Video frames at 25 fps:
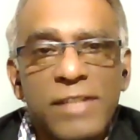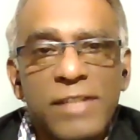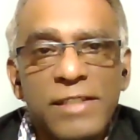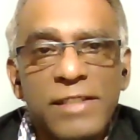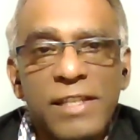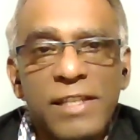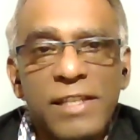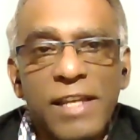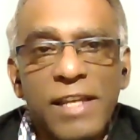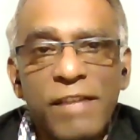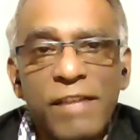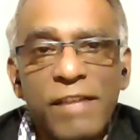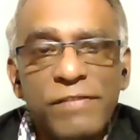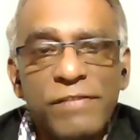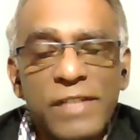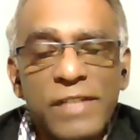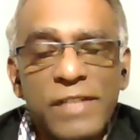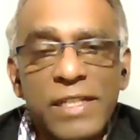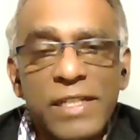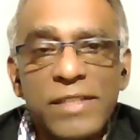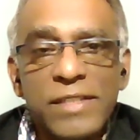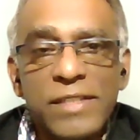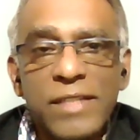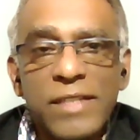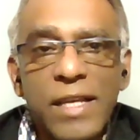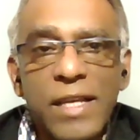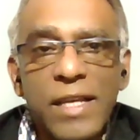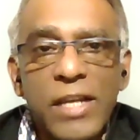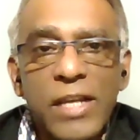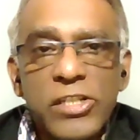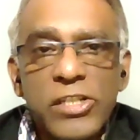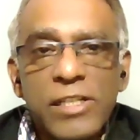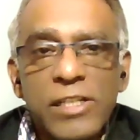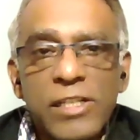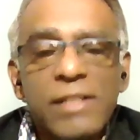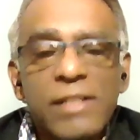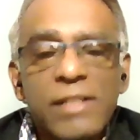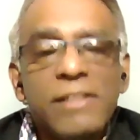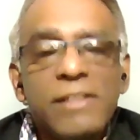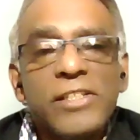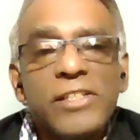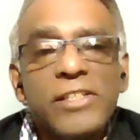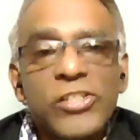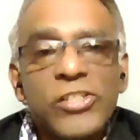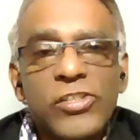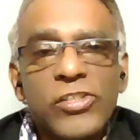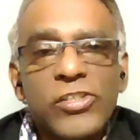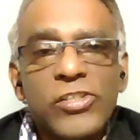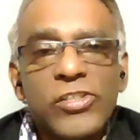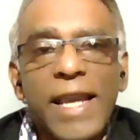and the leftists, till
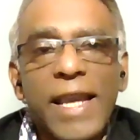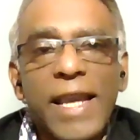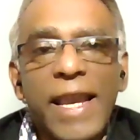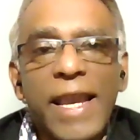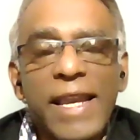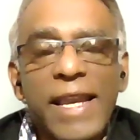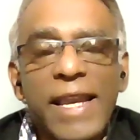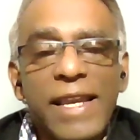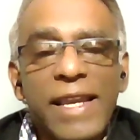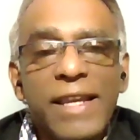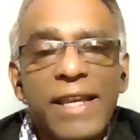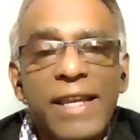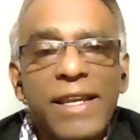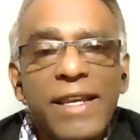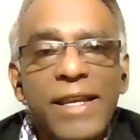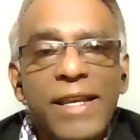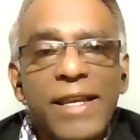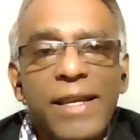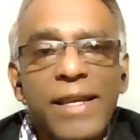this day,